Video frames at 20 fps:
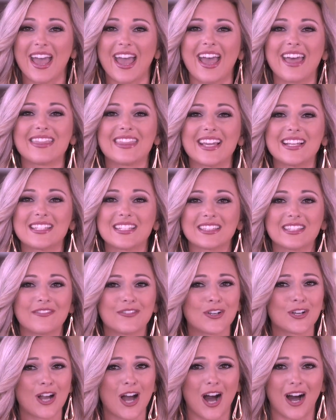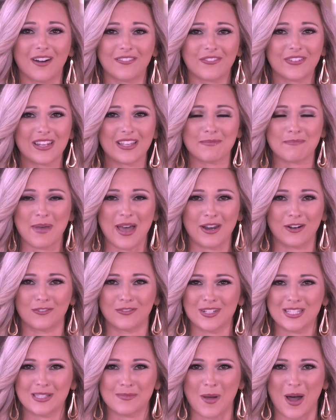and they deliver confident pedal
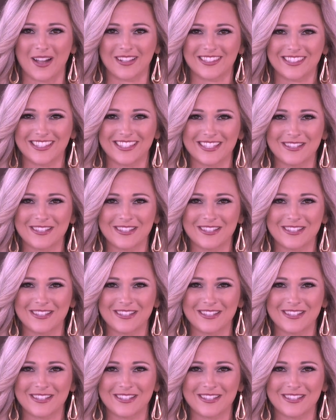response.